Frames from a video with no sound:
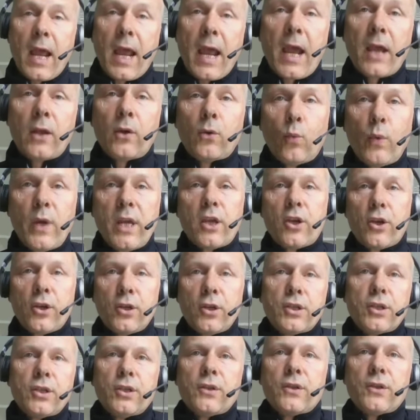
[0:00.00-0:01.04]
And we
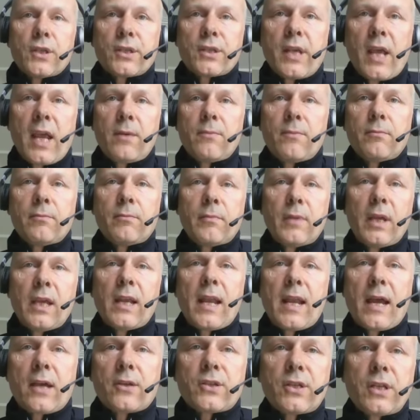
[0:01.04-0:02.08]
could do the same
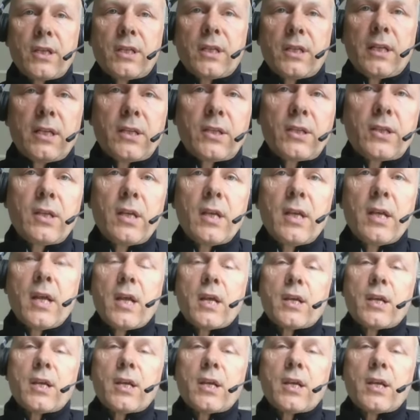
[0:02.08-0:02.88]
in our cities.